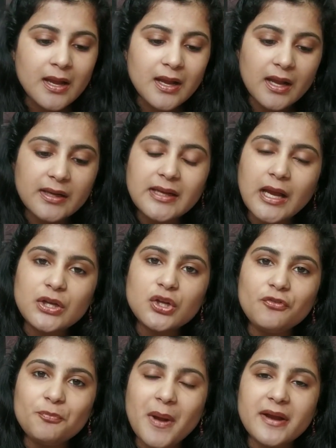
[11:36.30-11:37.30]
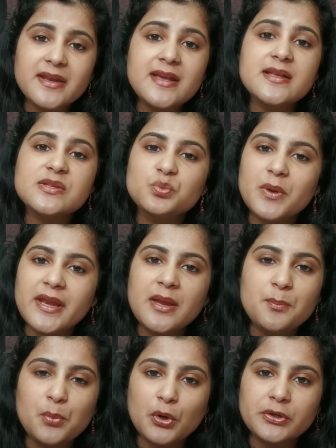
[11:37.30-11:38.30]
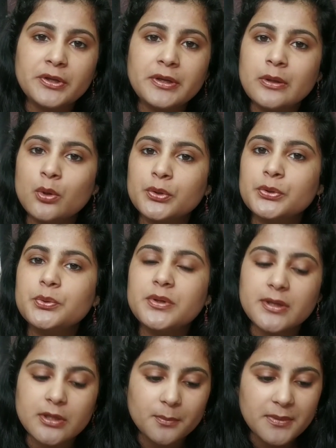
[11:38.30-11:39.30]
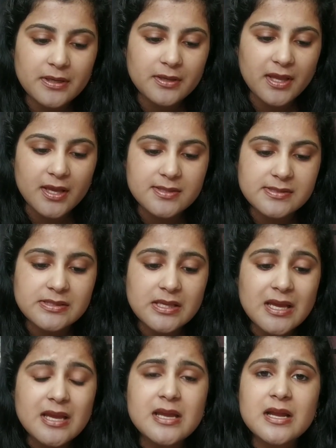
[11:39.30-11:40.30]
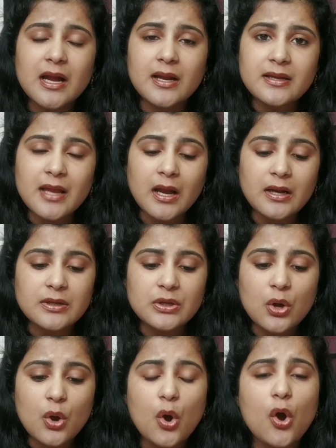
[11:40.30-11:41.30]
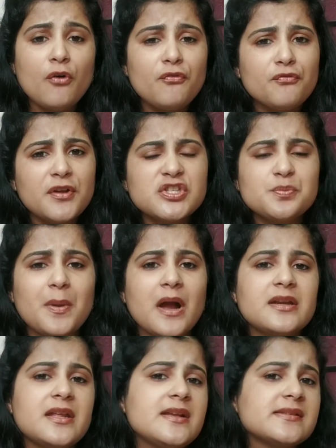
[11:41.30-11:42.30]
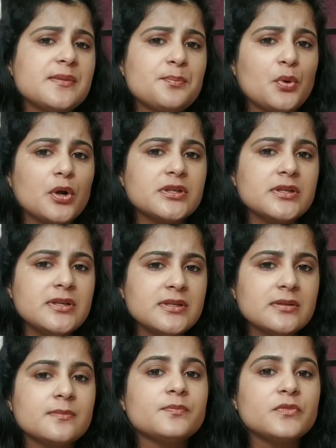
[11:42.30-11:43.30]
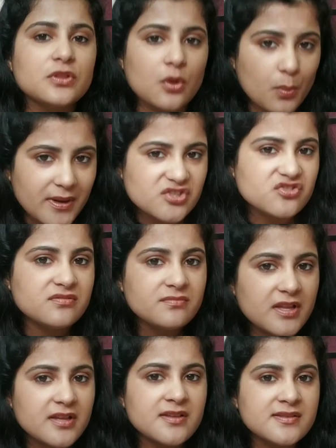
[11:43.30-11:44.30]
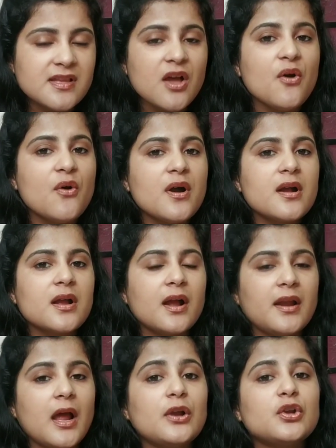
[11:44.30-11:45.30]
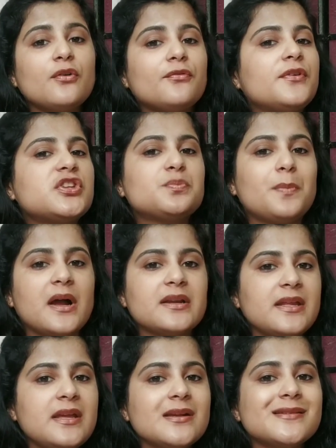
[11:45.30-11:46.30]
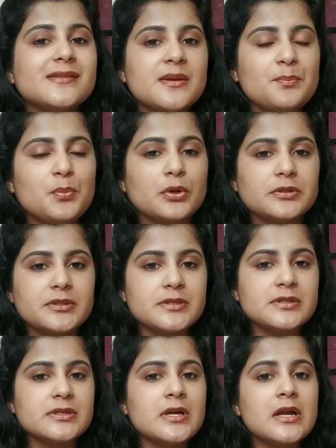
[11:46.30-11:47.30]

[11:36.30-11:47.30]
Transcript: Conduct of party is very important in order to determine a case. Conduct of which party is important? The question is, conduct of which party is important?